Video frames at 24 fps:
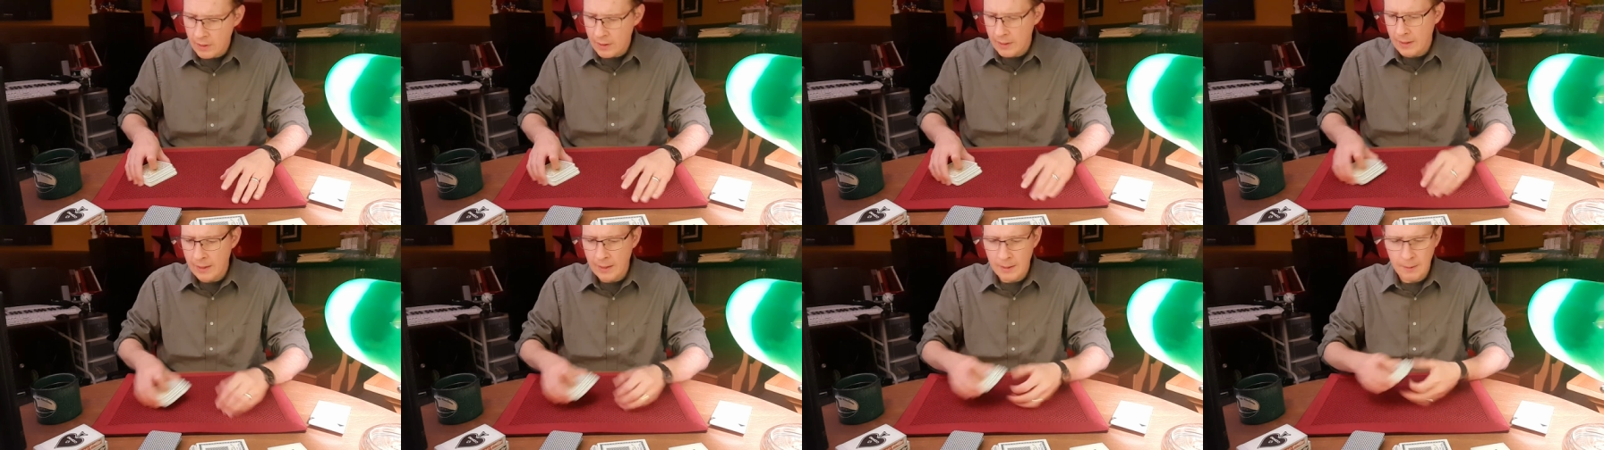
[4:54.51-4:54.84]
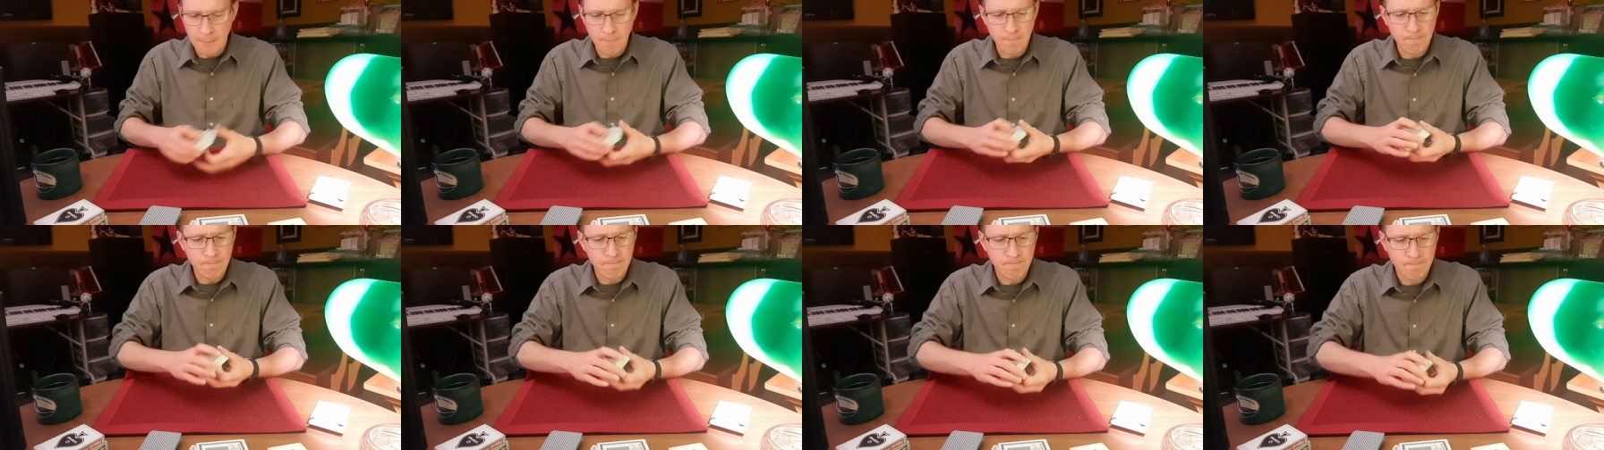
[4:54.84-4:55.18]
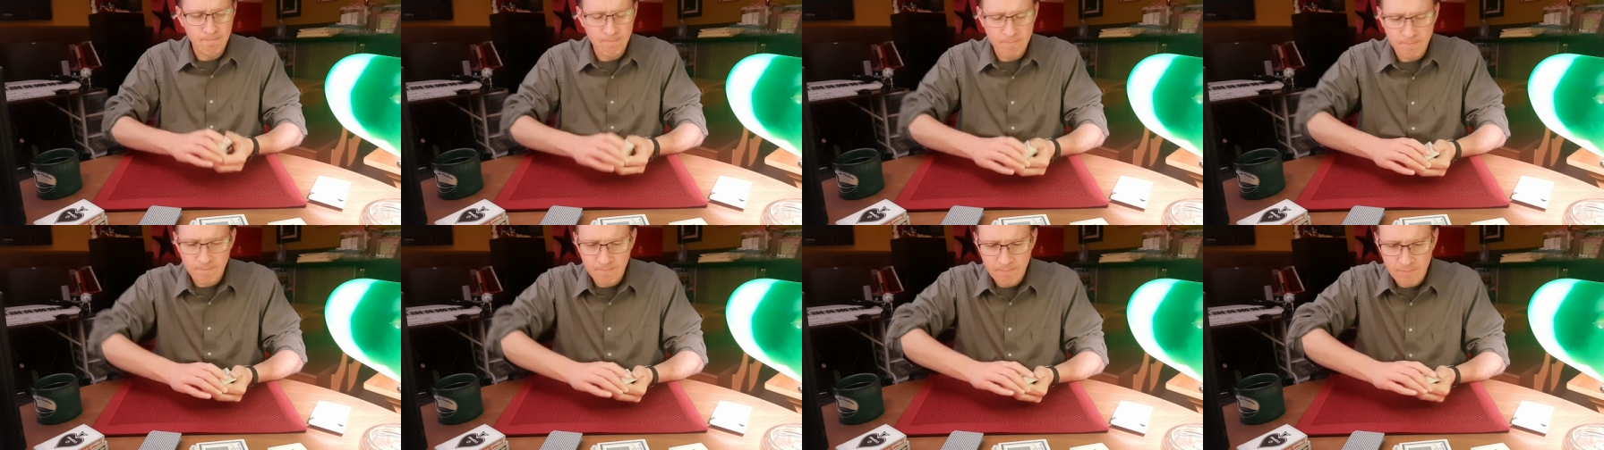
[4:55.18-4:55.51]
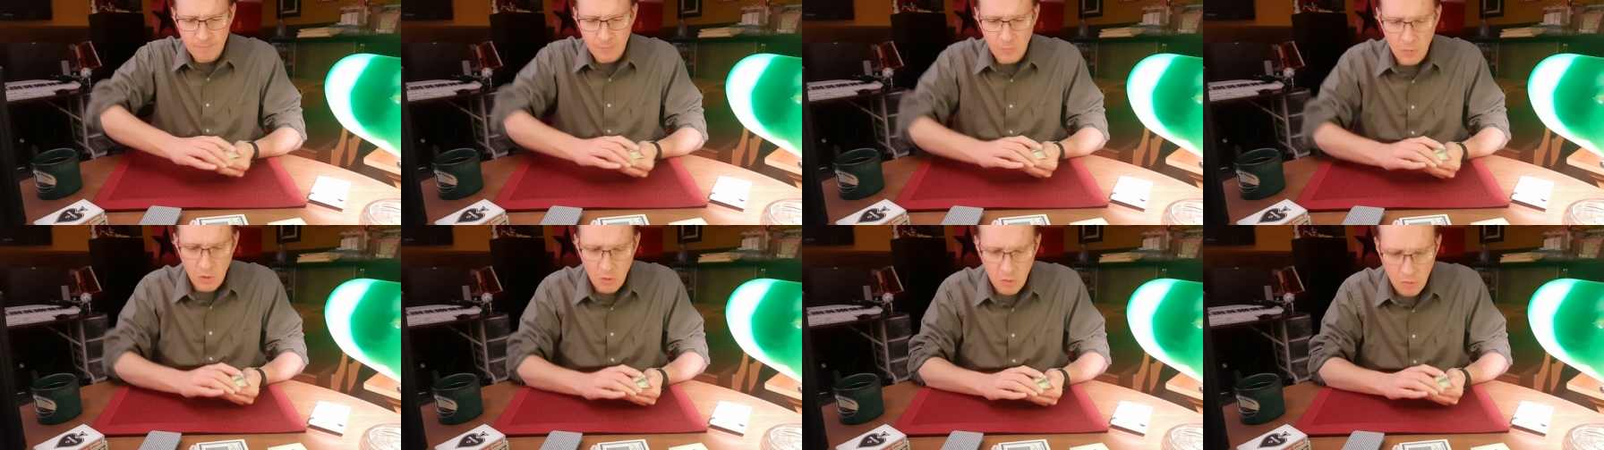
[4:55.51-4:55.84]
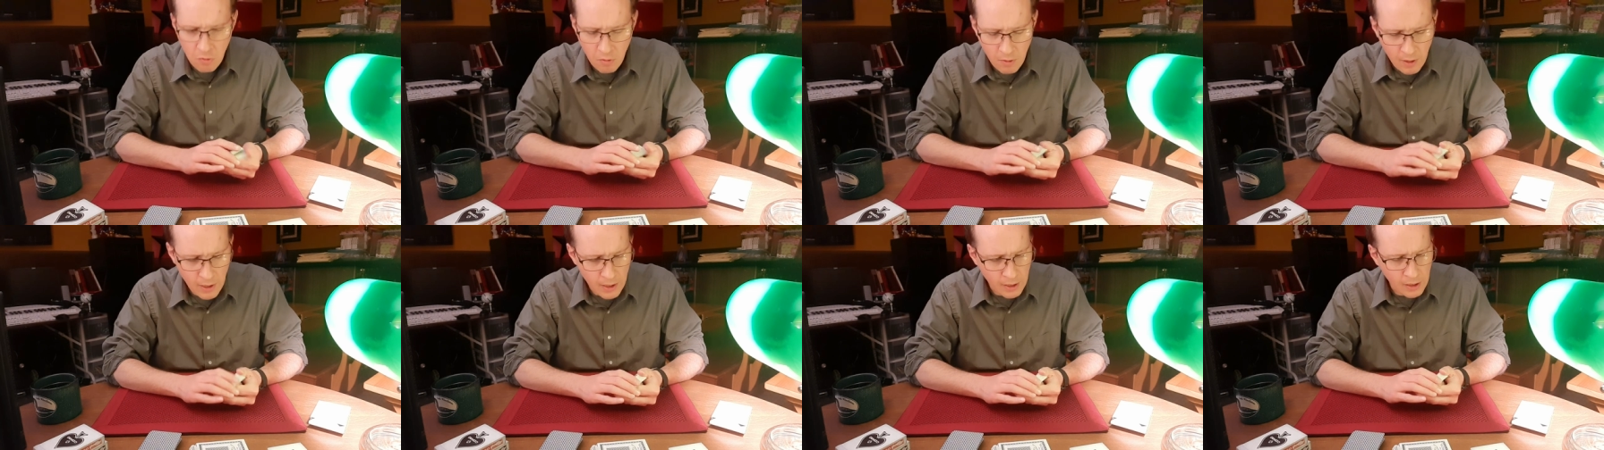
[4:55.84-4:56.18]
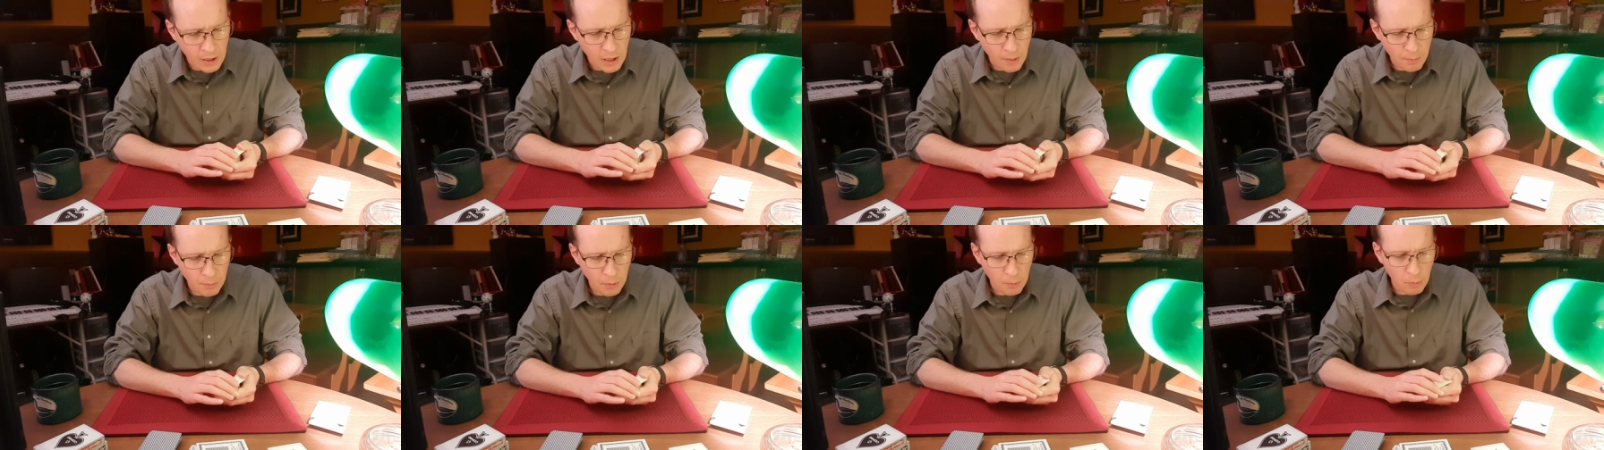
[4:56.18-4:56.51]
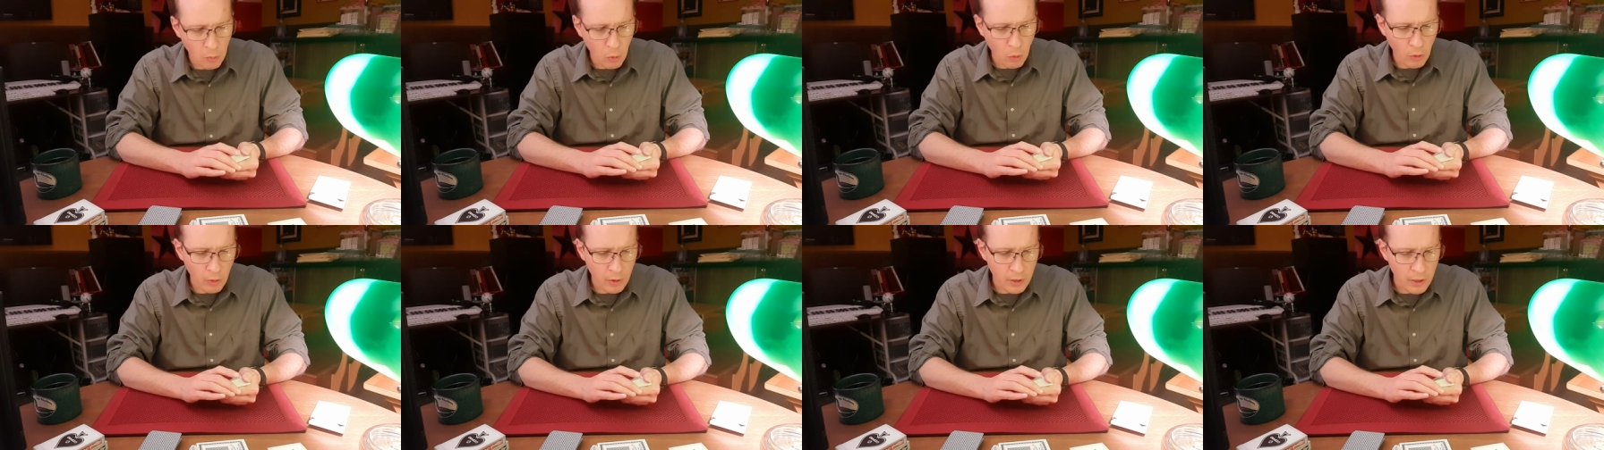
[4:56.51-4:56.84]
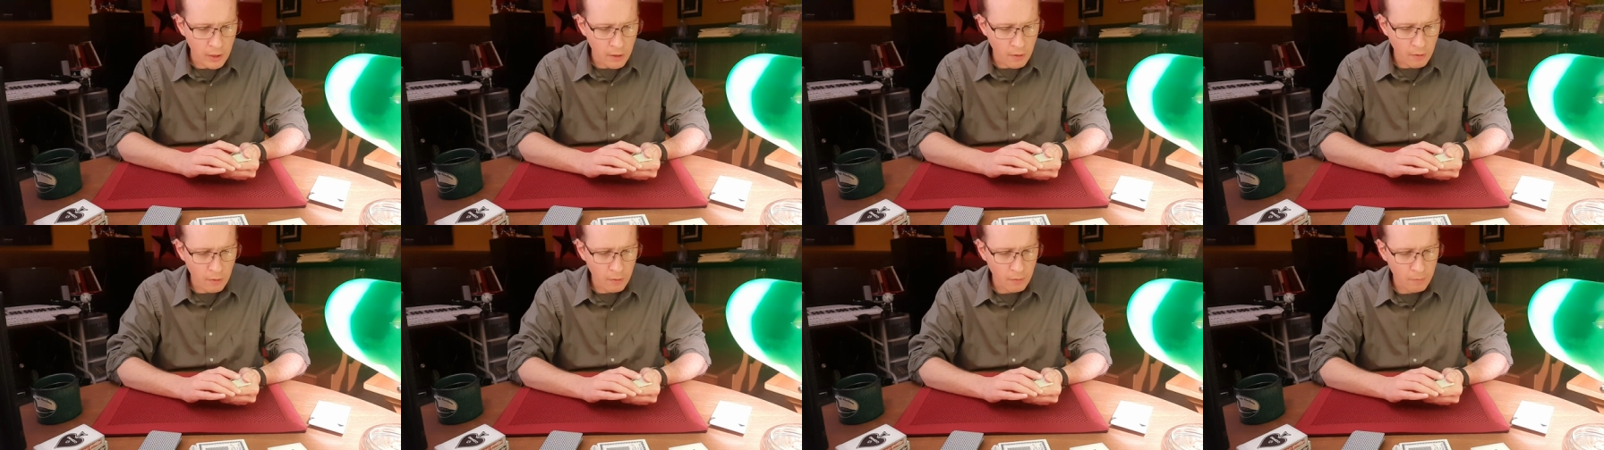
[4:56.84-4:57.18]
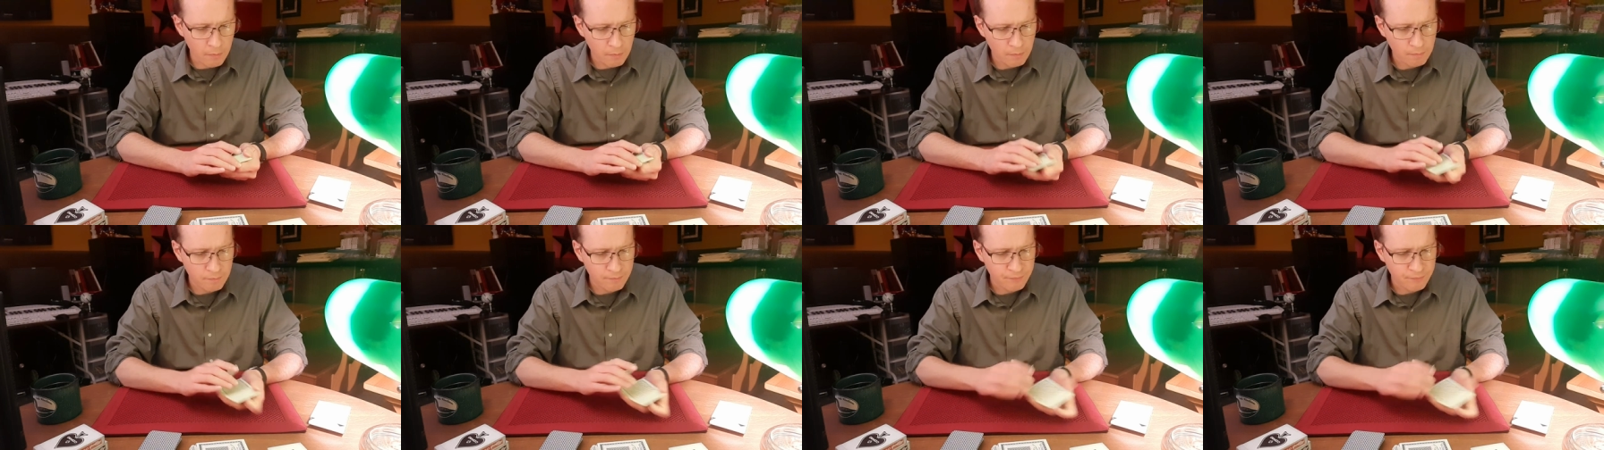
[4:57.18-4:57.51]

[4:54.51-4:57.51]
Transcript: um, let's try a couple more here.